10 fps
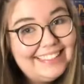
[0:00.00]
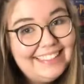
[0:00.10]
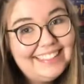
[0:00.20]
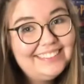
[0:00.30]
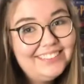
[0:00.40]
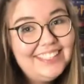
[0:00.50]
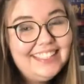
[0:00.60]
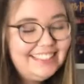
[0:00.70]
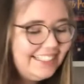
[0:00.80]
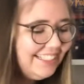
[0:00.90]
The next
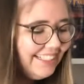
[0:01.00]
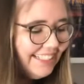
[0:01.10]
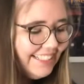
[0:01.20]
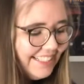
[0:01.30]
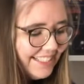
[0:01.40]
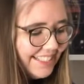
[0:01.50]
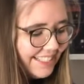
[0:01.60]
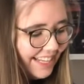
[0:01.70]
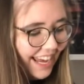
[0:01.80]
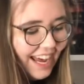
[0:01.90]
thing is
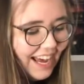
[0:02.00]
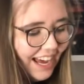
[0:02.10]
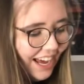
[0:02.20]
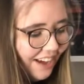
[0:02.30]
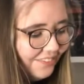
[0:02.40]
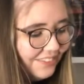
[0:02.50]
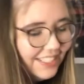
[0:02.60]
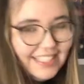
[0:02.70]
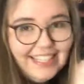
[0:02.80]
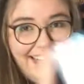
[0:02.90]

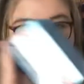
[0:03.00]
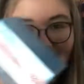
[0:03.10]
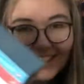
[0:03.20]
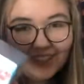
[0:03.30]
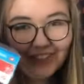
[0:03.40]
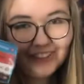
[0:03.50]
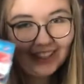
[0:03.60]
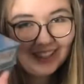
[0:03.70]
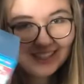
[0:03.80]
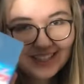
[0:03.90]
this
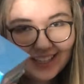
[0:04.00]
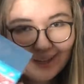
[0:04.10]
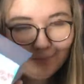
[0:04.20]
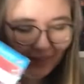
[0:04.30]
cool little